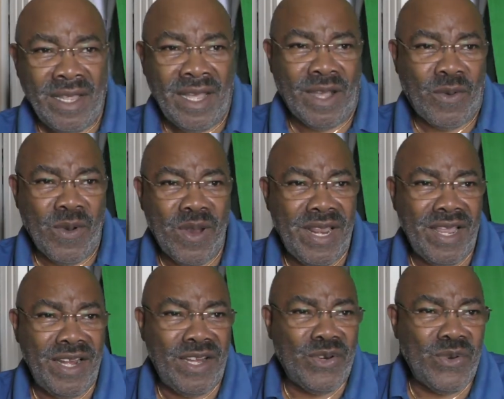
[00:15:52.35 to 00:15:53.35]

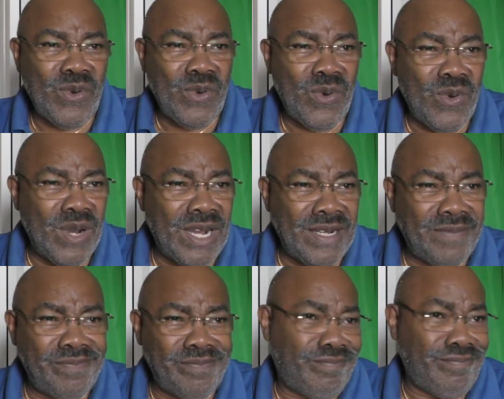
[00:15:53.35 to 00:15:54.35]
according
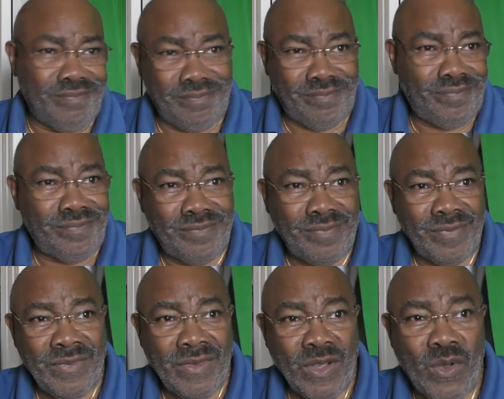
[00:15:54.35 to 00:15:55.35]
to
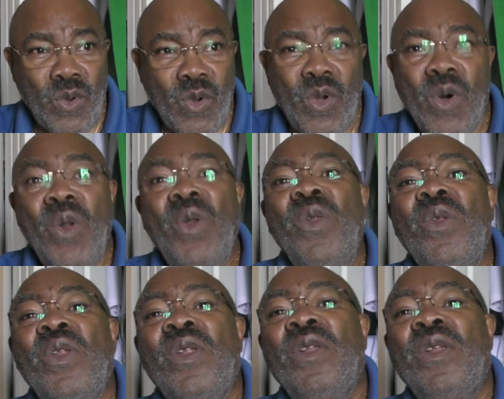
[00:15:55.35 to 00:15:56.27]
Google,